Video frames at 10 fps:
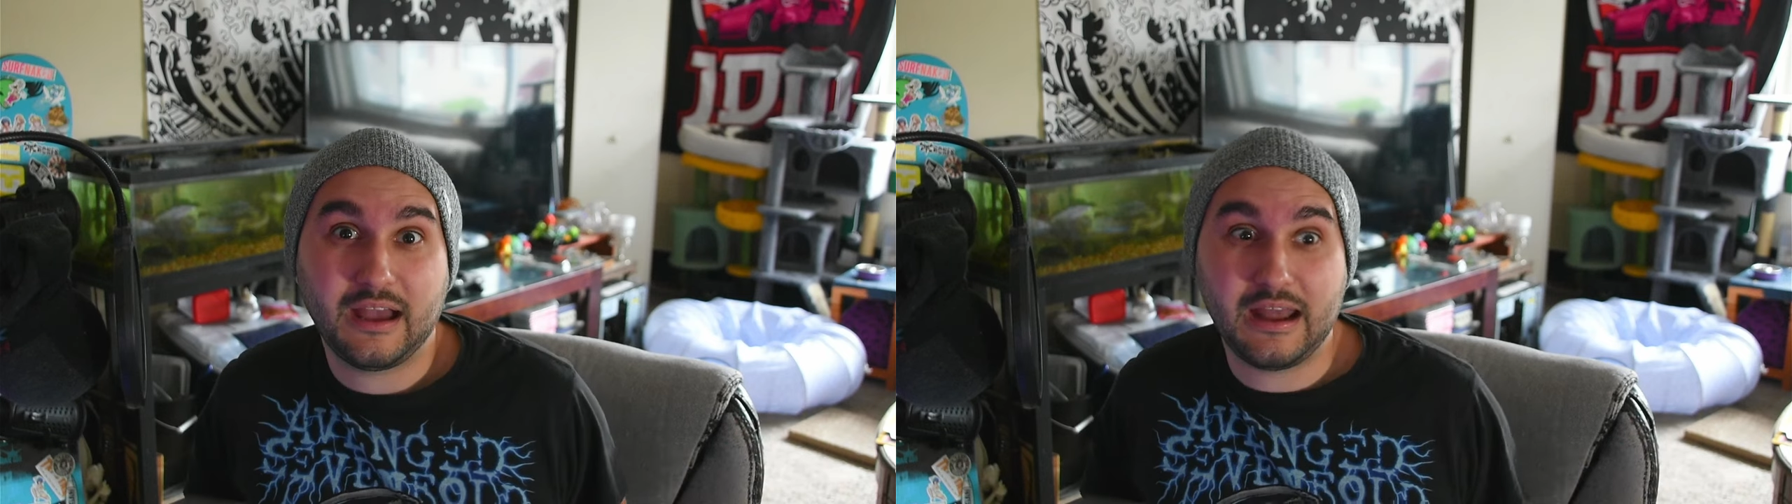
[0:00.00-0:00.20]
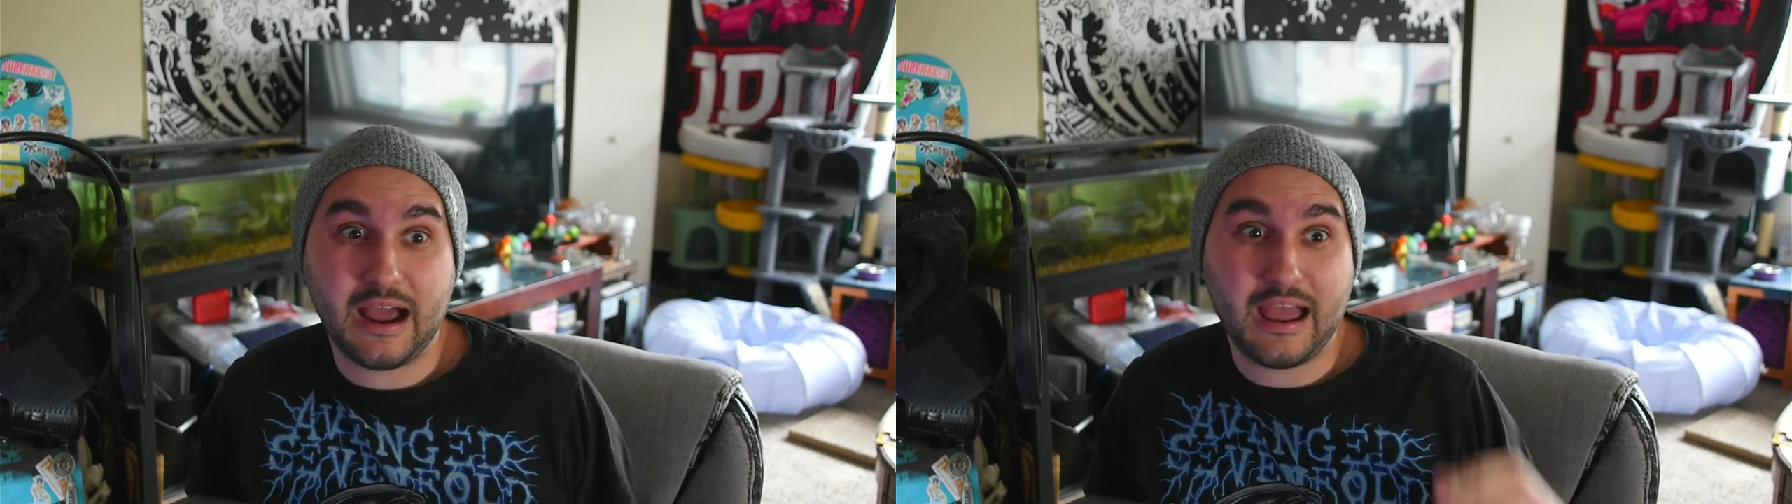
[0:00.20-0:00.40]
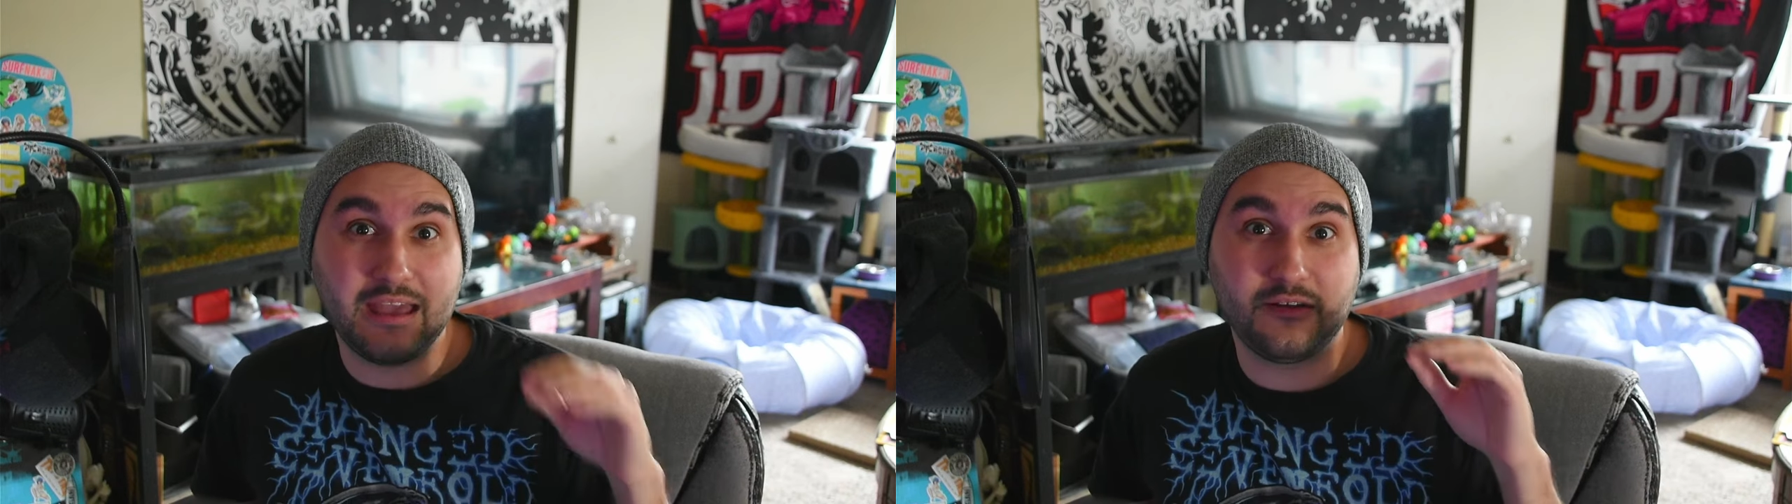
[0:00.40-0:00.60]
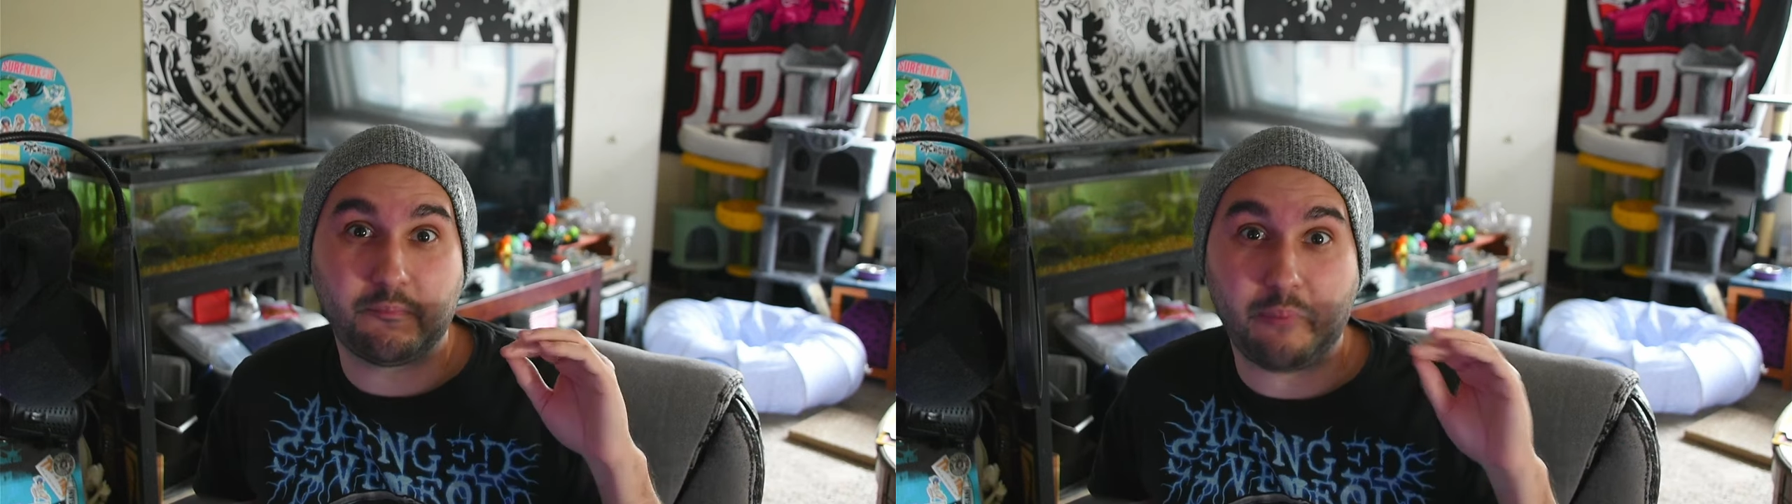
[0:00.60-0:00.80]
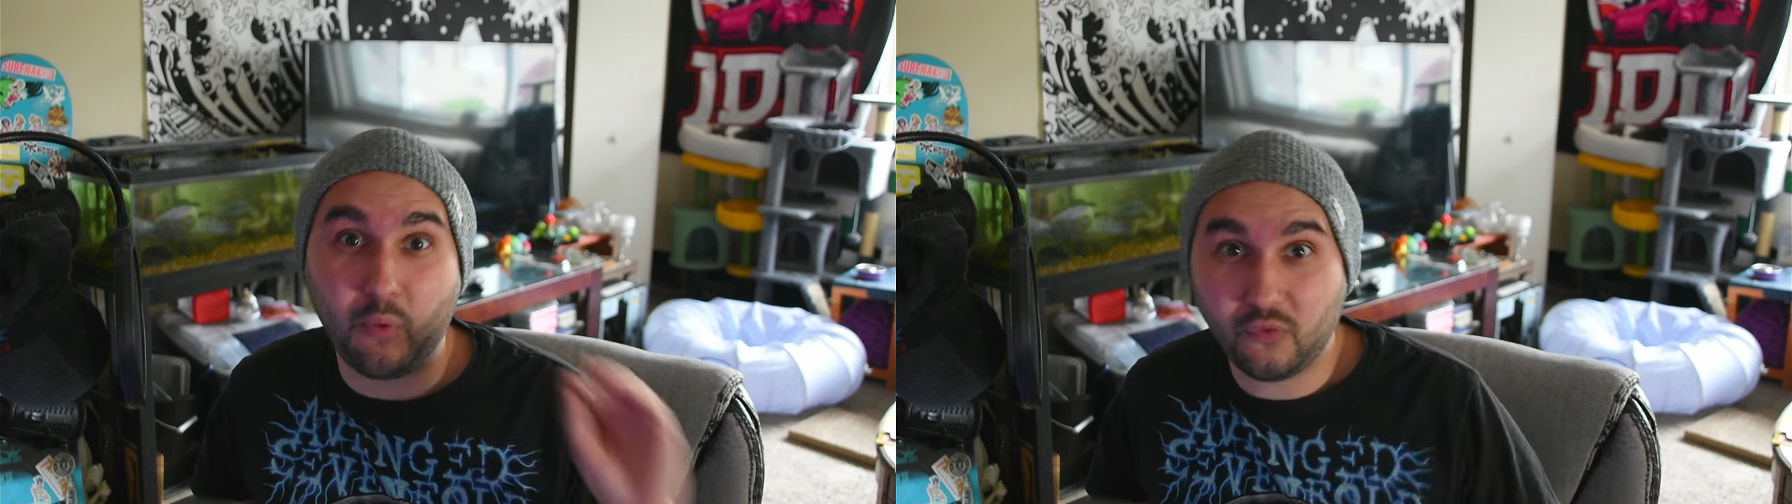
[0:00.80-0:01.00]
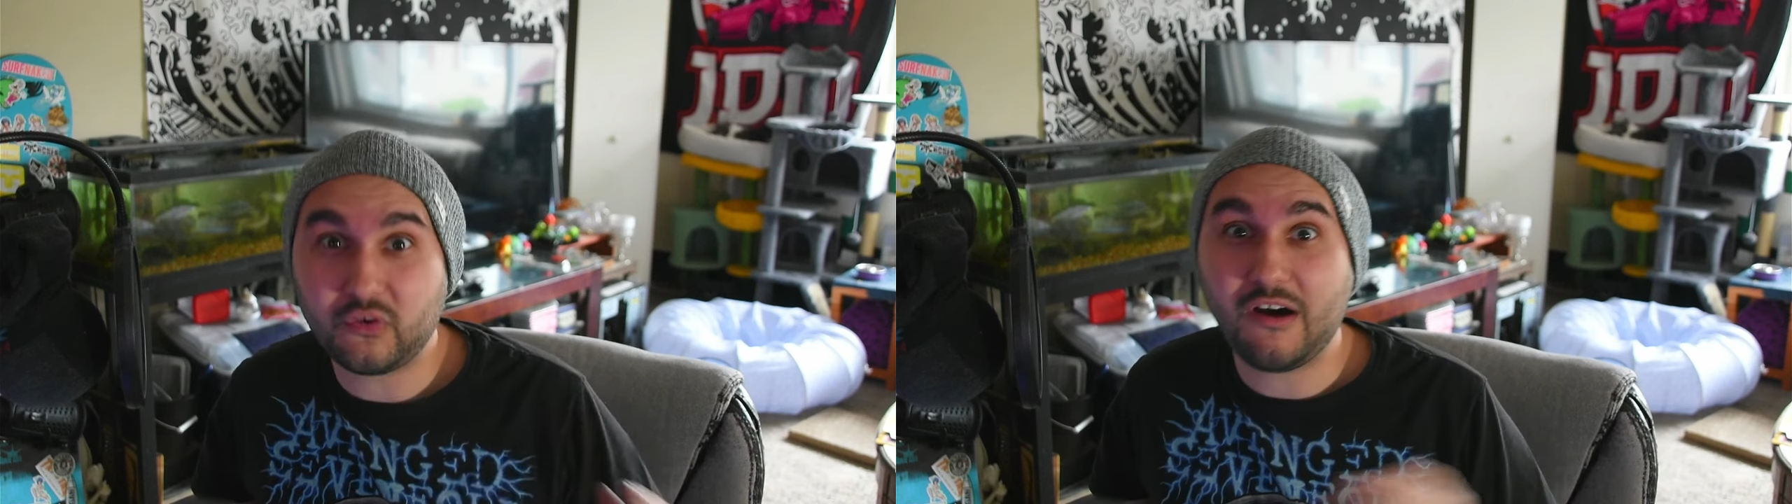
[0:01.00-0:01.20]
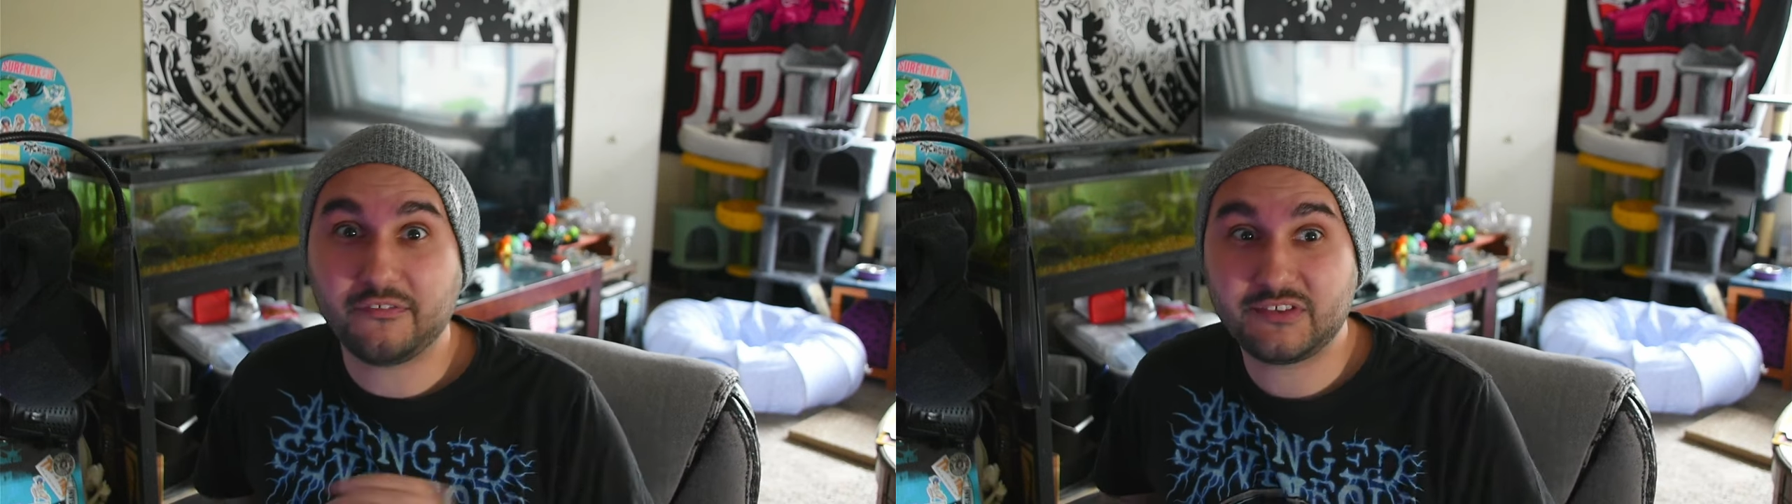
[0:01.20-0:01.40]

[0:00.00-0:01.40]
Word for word: and I had pulled off